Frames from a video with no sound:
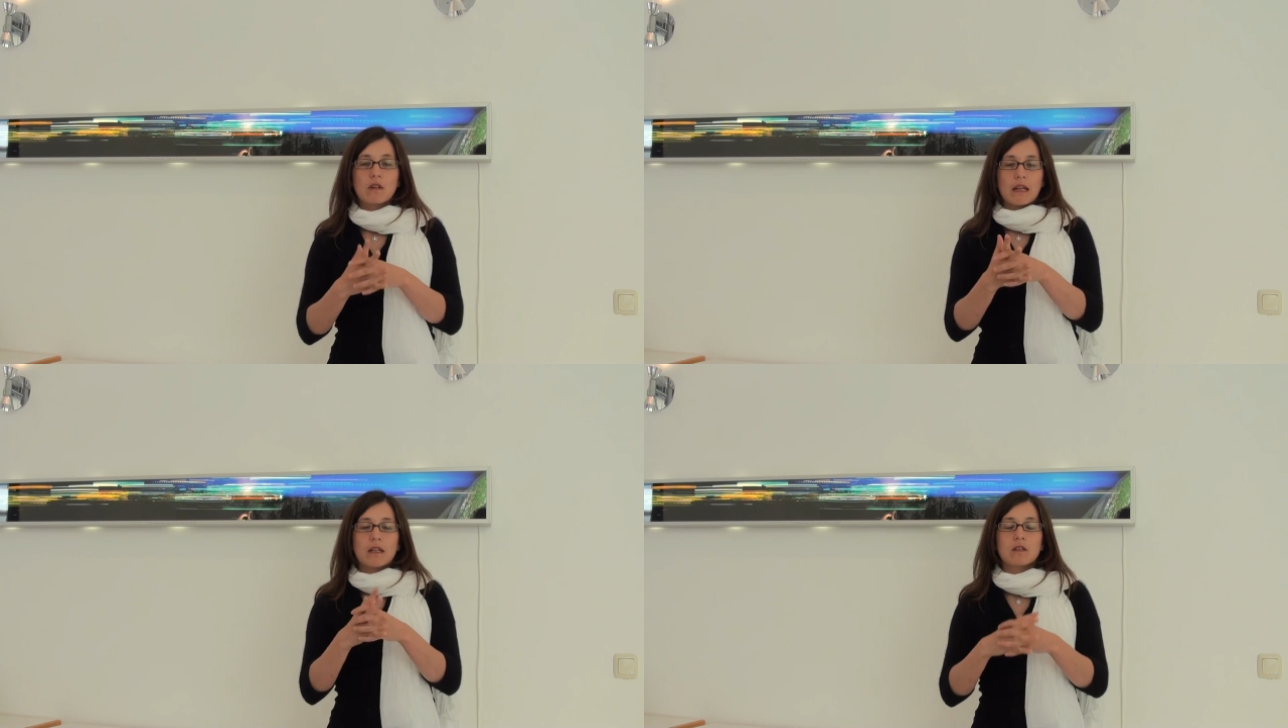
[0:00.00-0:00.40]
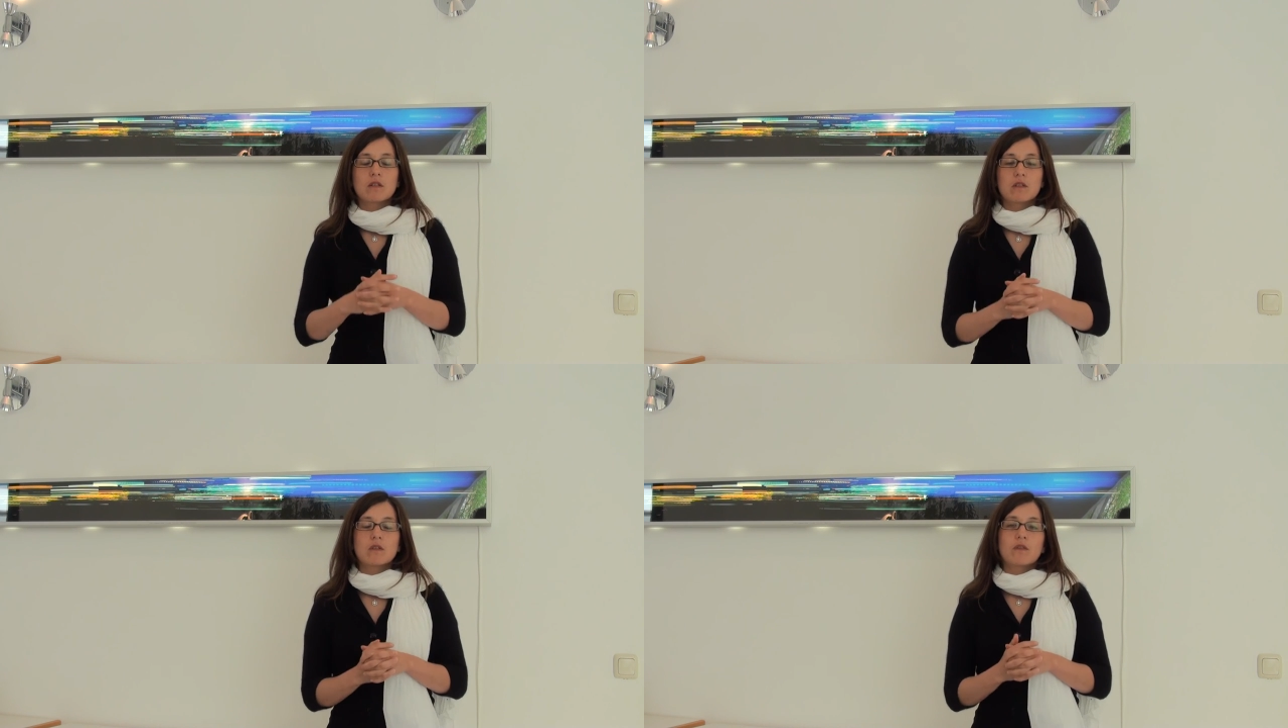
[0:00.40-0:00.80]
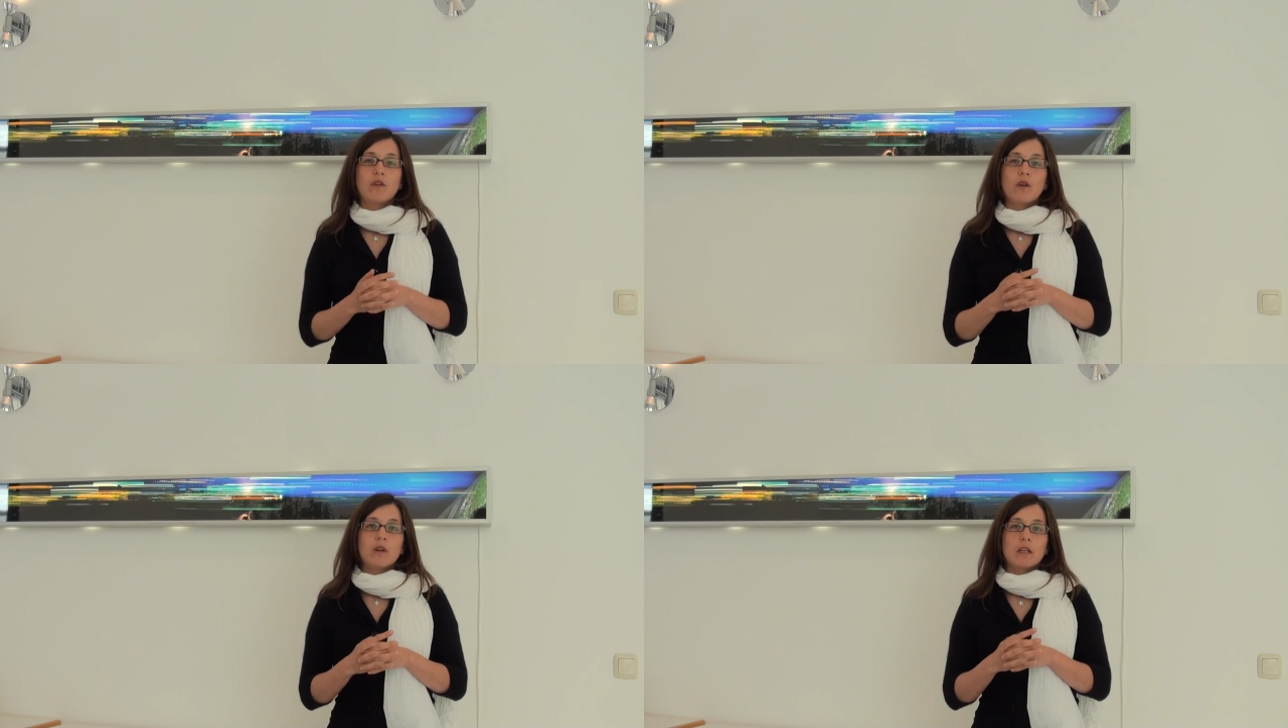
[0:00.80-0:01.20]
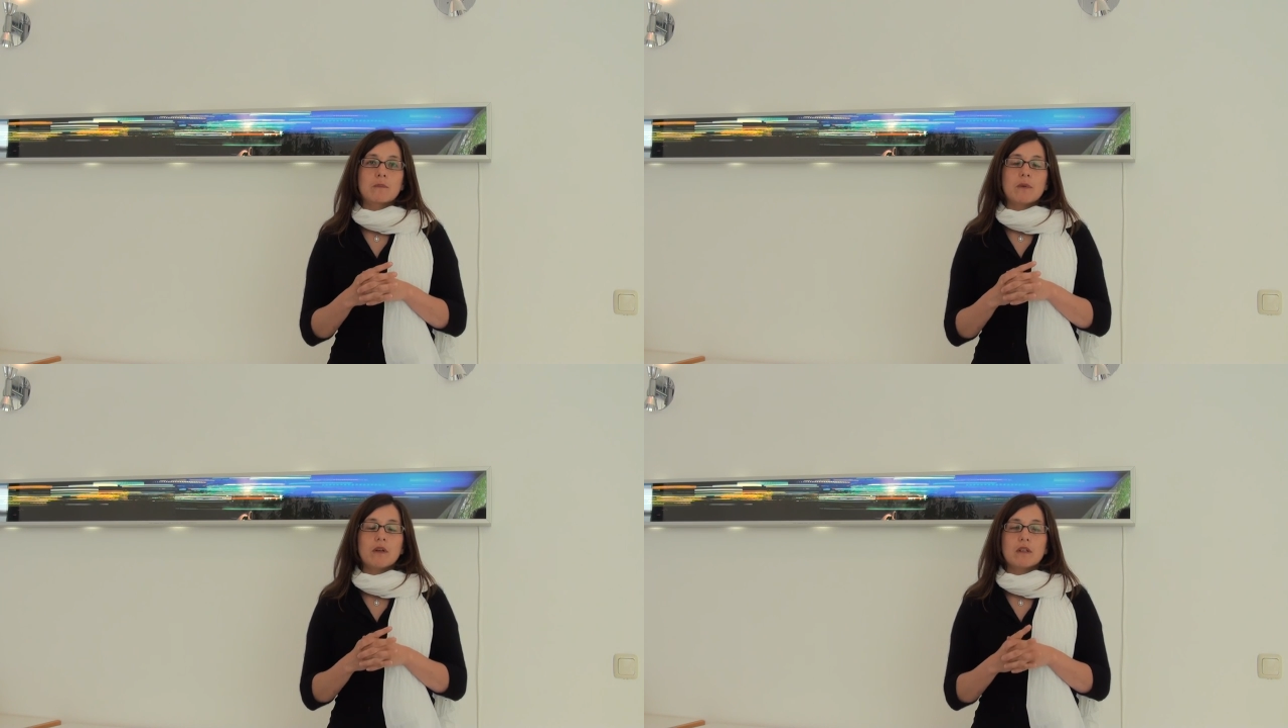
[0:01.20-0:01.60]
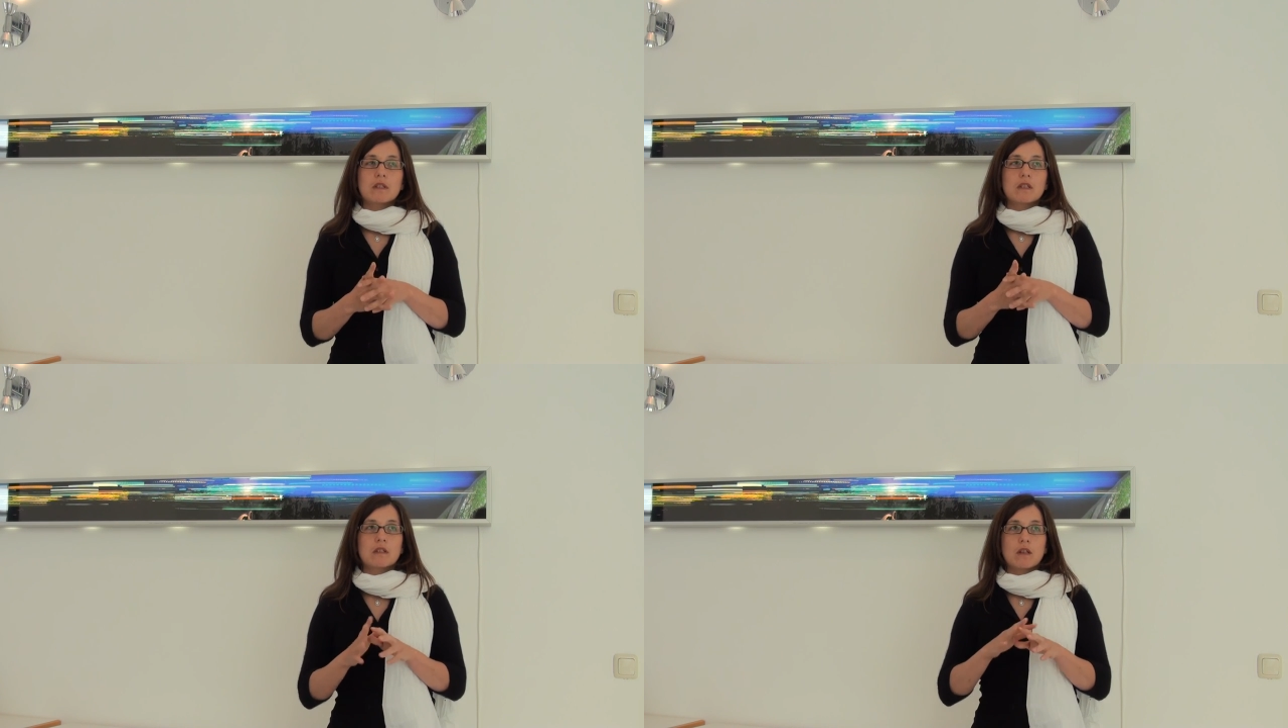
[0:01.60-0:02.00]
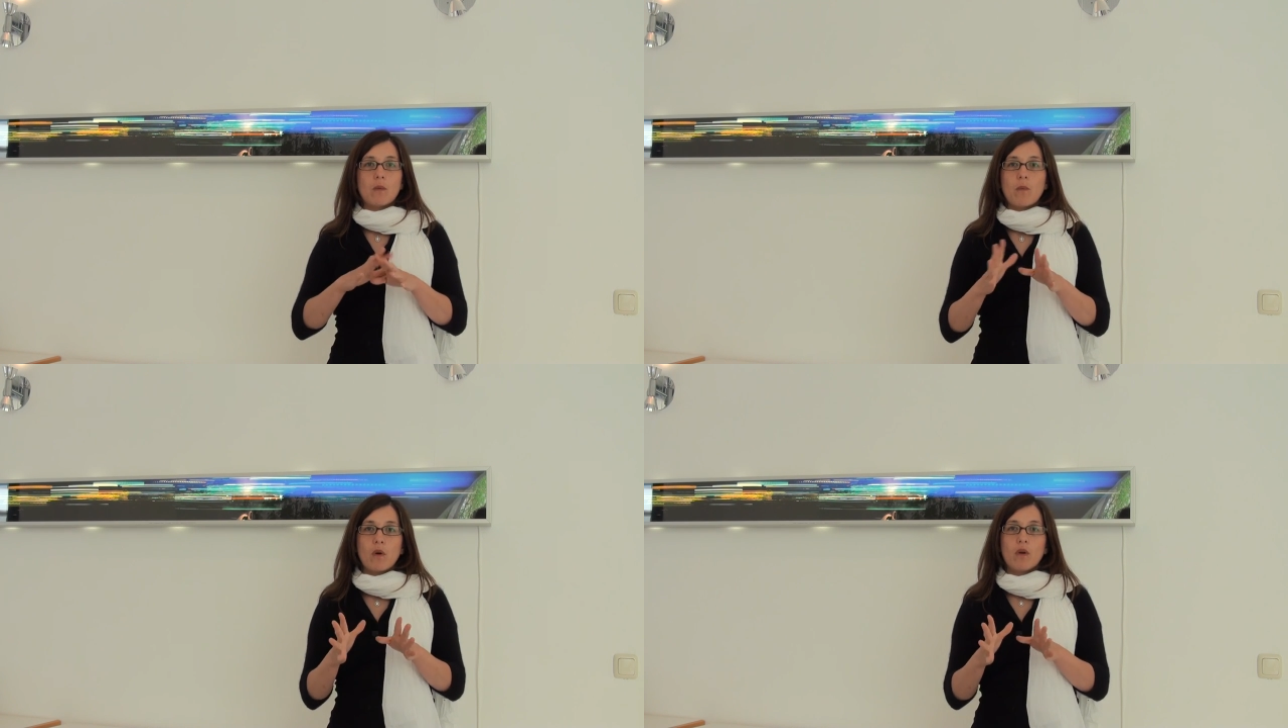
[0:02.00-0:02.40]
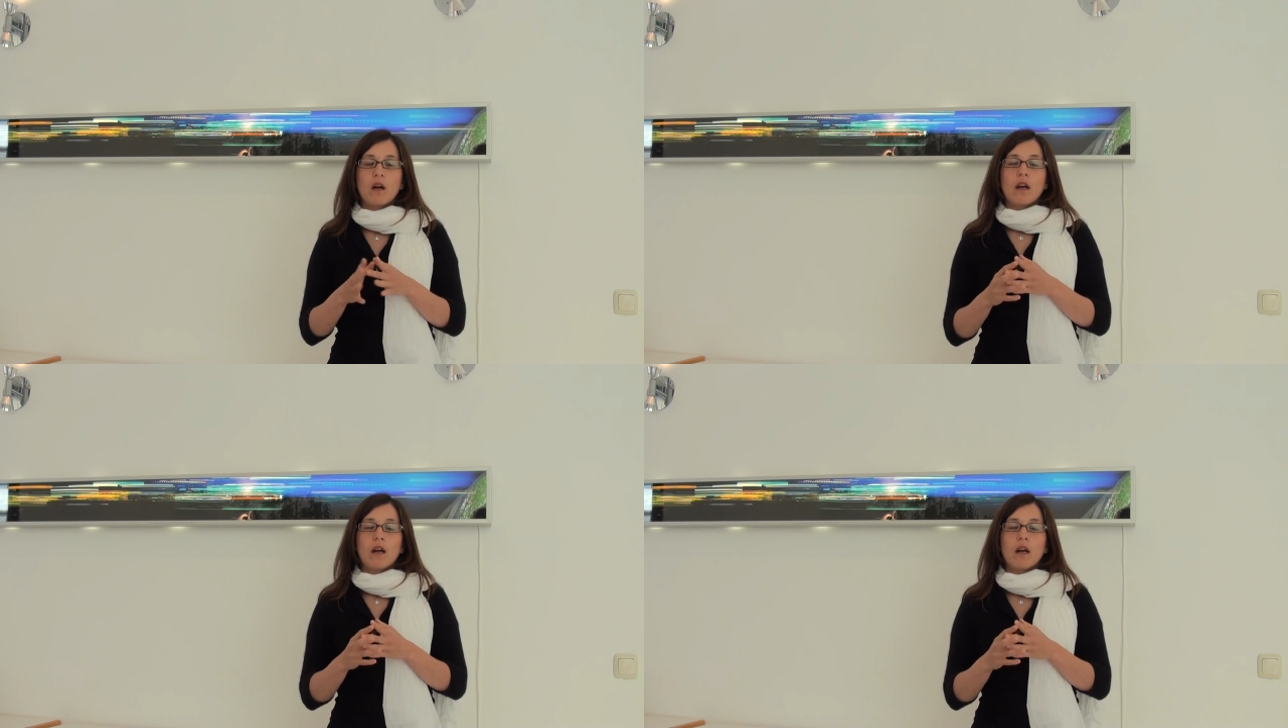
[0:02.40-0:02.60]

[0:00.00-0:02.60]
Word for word: the latest for experience is no more